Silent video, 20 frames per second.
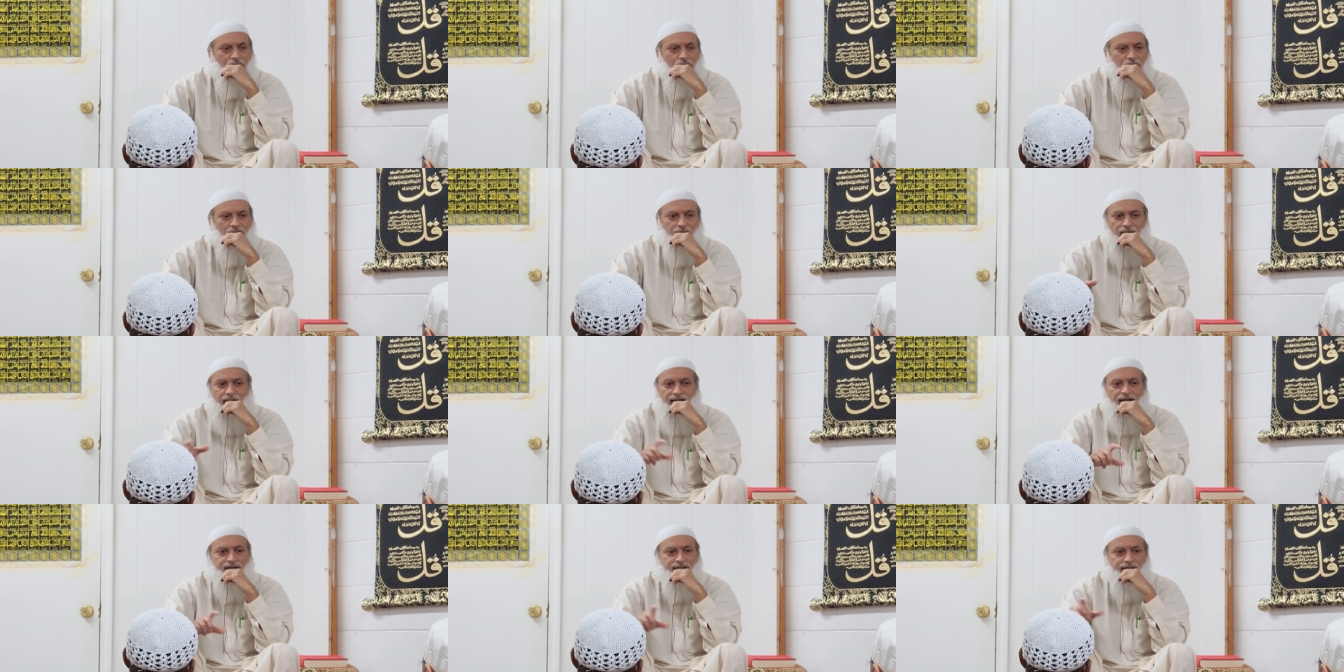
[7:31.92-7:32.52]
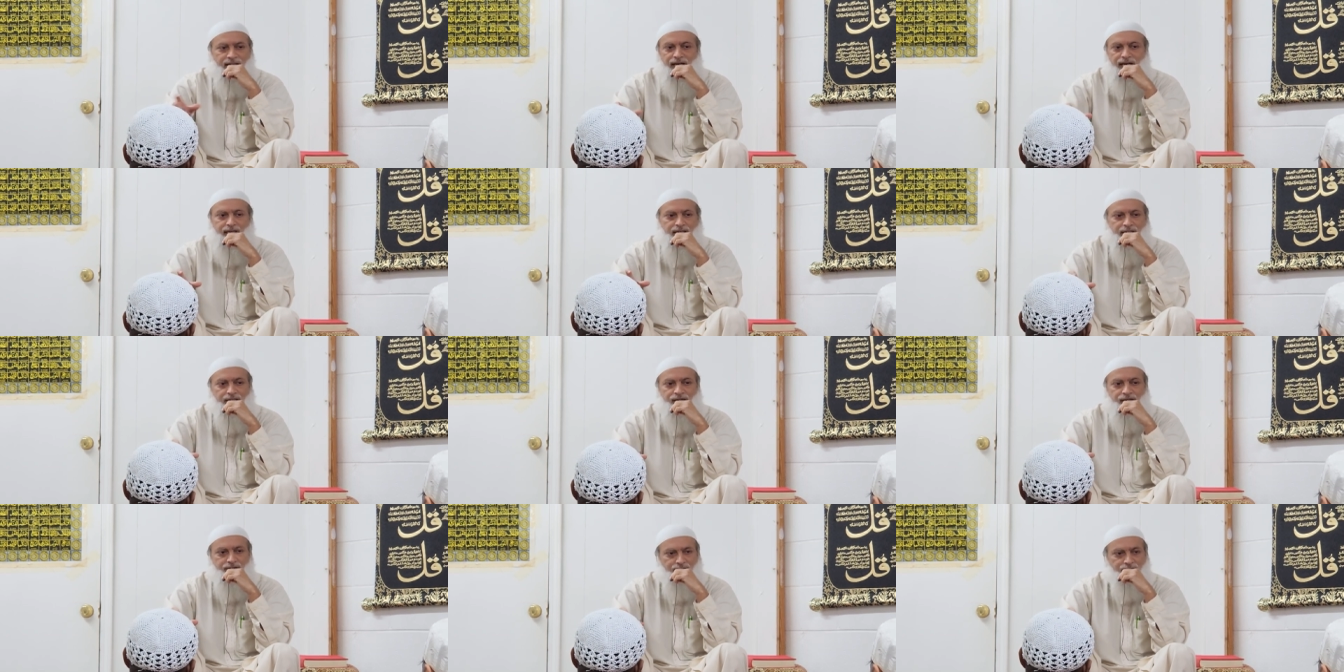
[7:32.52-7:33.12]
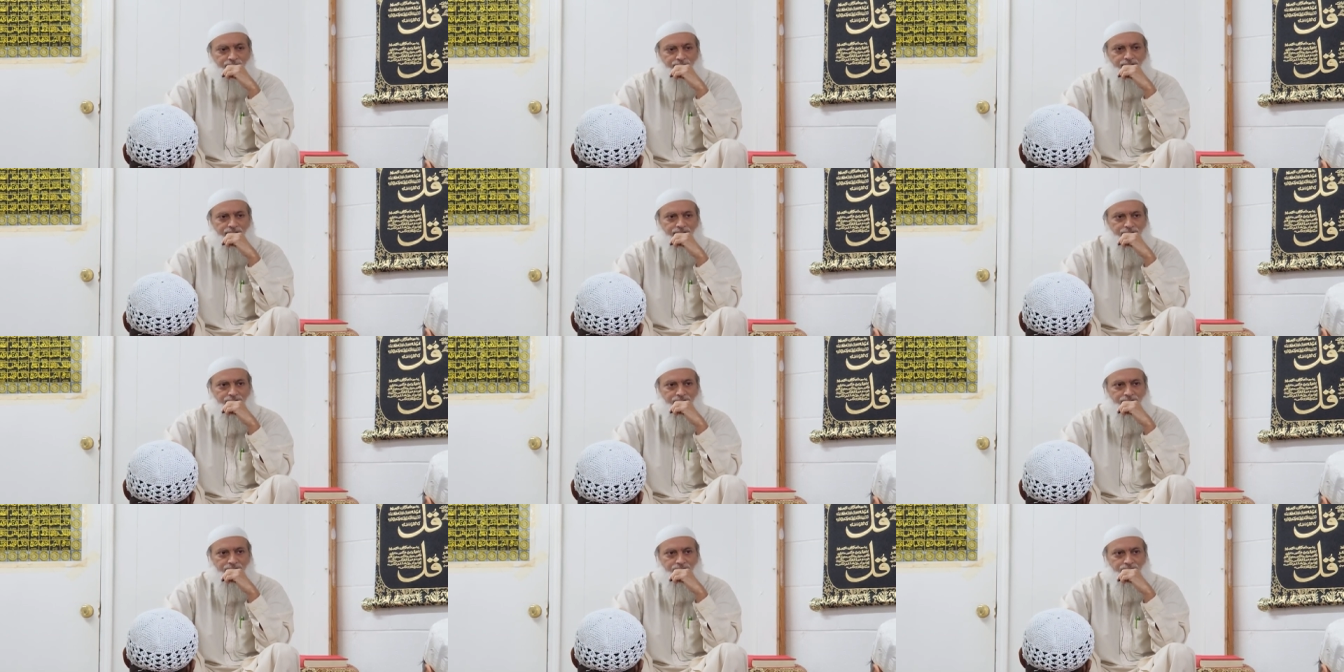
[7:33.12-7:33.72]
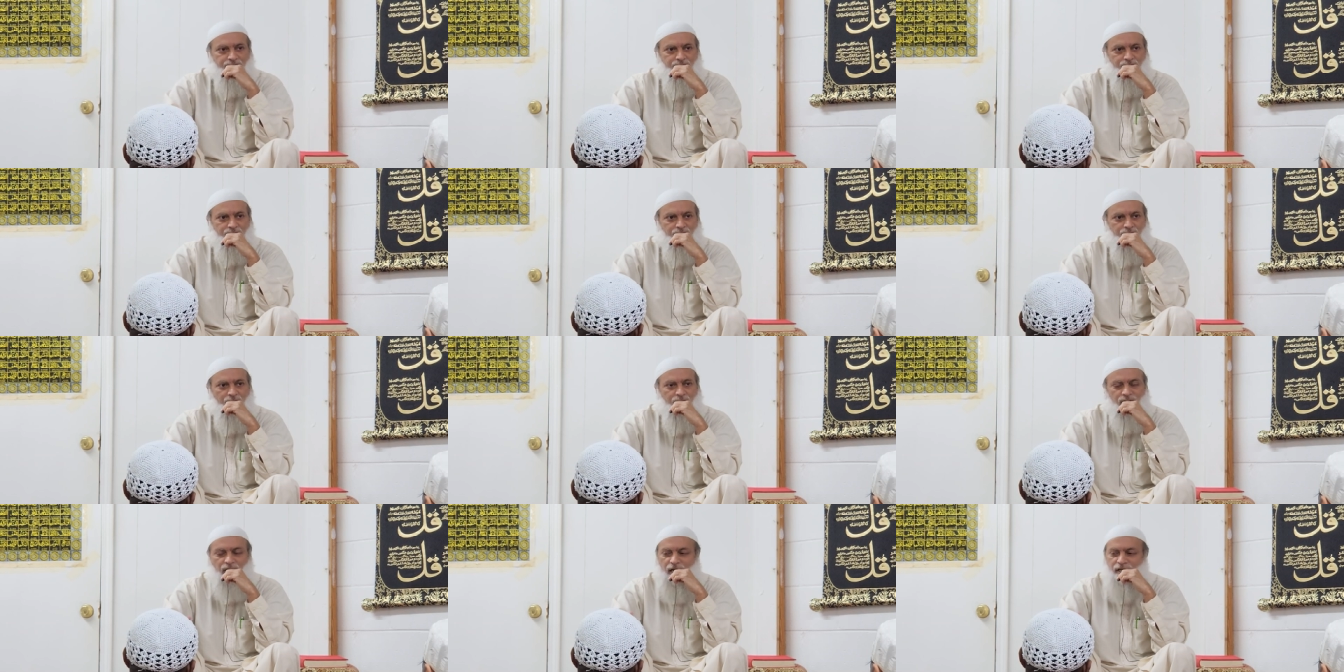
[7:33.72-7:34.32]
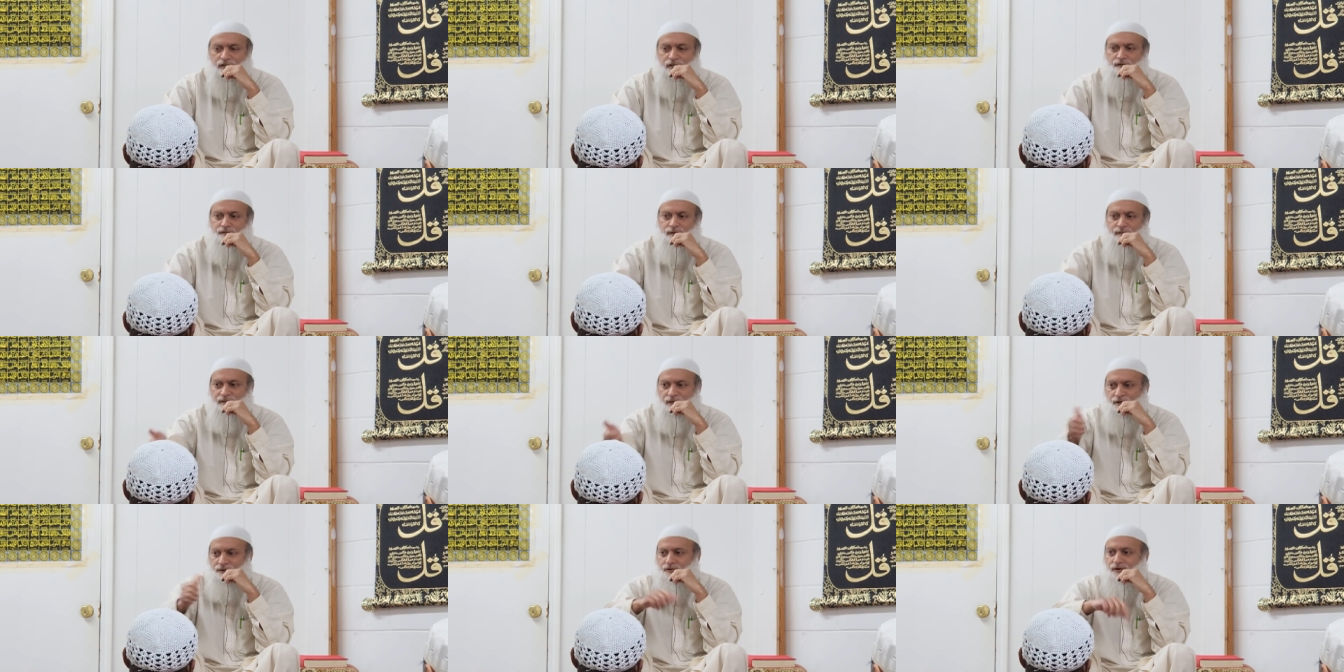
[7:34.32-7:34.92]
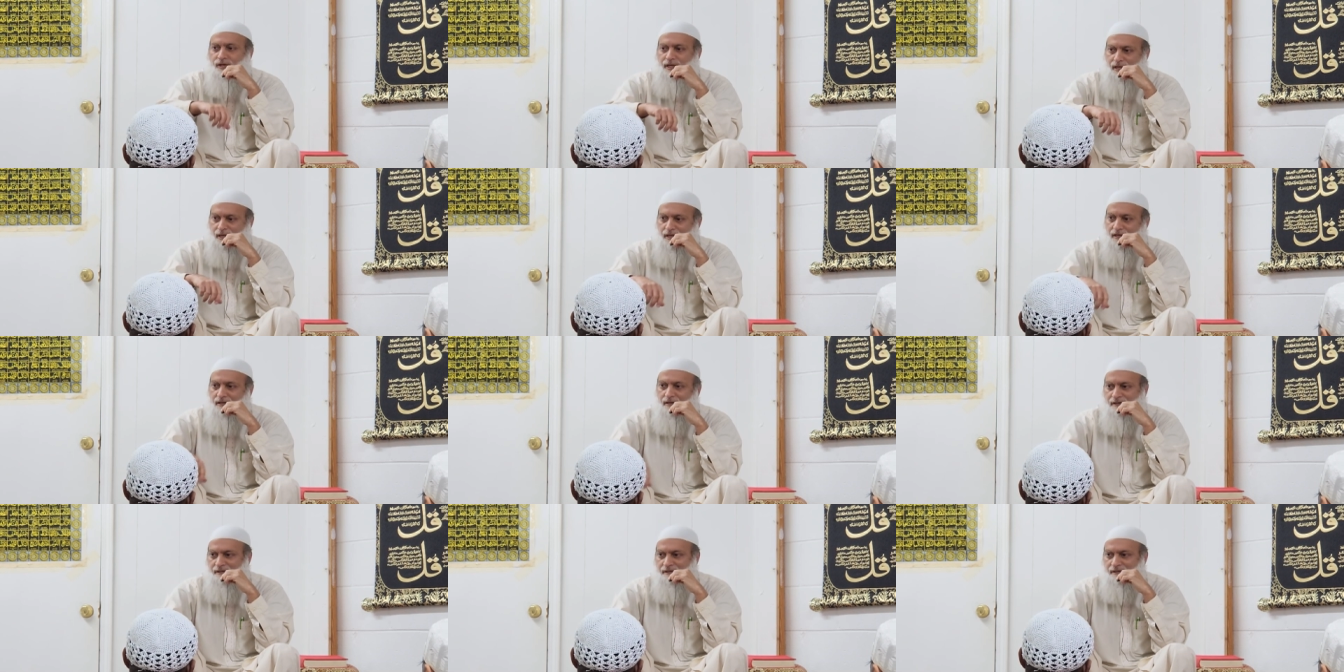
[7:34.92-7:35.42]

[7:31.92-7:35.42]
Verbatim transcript: The anti here is actually from the Greek.